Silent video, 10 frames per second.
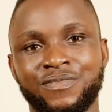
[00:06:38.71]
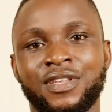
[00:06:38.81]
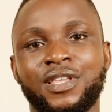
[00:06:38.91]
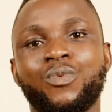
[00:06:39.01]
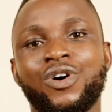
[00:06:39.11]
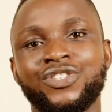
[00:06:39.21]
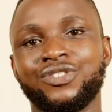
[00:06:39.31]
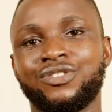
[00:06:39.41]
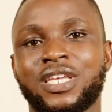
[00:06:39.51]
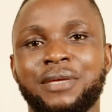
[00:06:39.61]
They want you
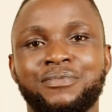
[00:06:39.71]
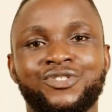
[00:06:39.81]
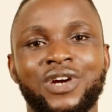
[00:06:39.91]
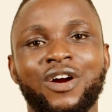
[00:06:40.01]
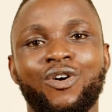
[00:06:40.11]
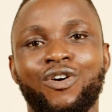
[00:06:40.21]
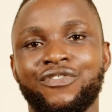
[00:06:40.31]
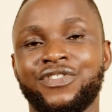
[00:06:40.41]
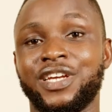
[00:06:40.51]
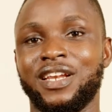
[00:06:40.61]
to keep track of
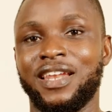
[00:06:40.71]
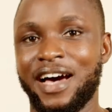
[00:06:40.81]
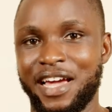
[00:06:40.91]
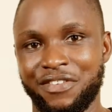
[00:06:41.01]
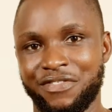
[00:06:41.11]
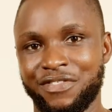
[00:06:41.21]
their life.